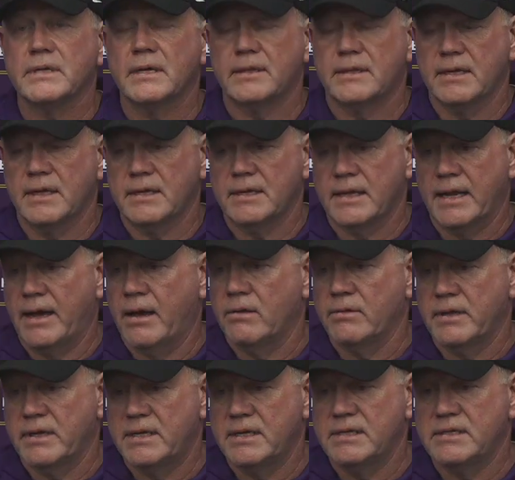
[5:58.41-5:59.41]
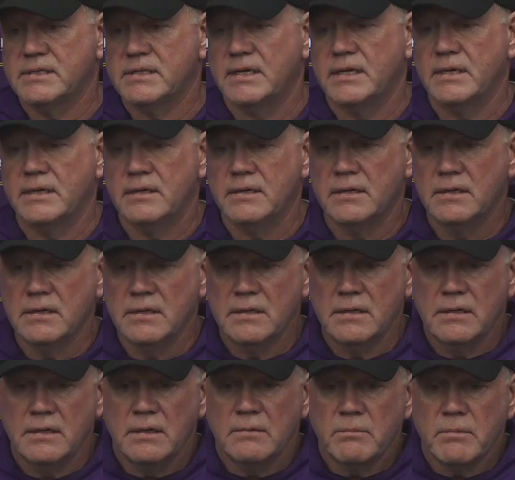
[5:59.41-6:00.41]
I think now that he's in
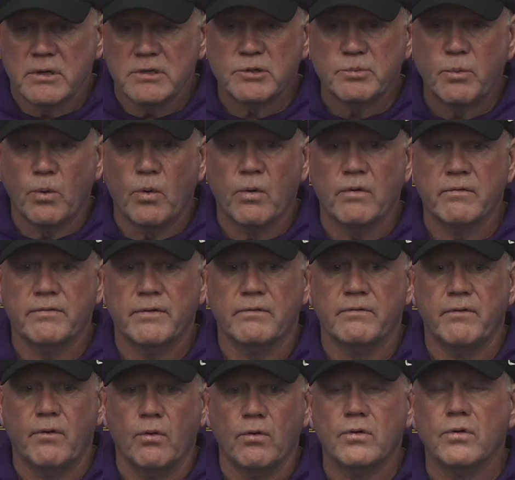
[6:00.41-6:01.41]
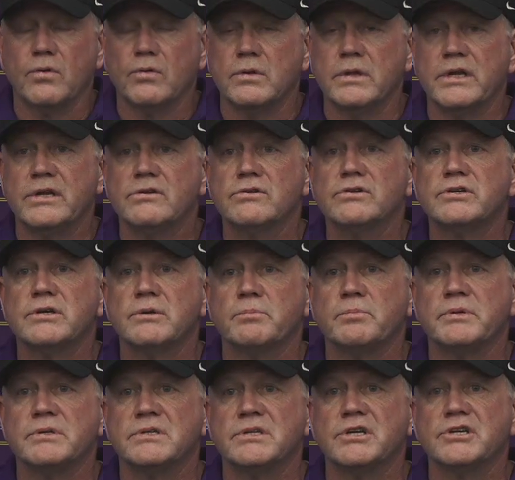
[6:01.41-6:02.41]
much more of a vocal leadership
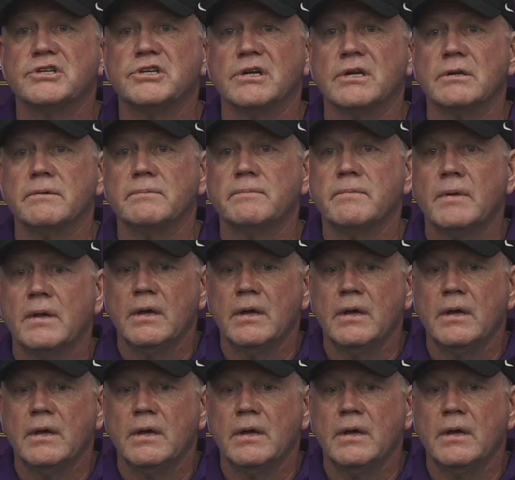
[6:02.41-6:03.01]
position,